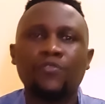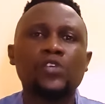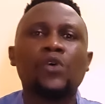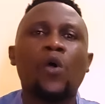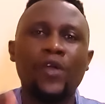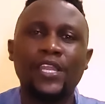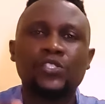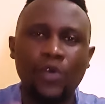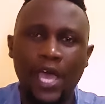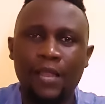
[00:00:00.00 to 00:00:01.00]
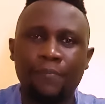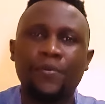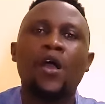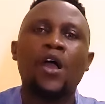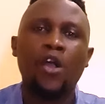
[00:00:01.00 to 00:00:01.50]
Those who are willing to
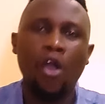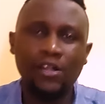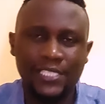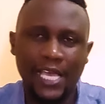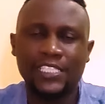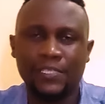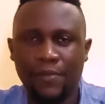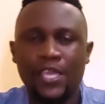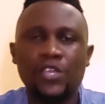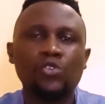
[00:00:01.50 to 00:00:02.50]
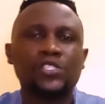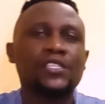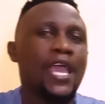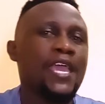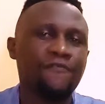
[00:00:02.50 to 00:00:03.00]
help, contact me
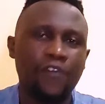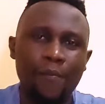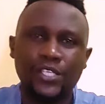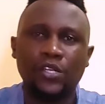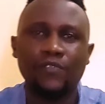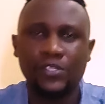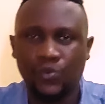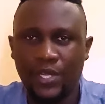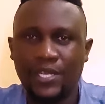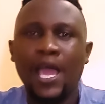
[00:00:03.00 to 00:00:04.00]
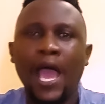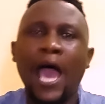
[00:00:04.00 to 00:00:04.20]
using the information on the screen,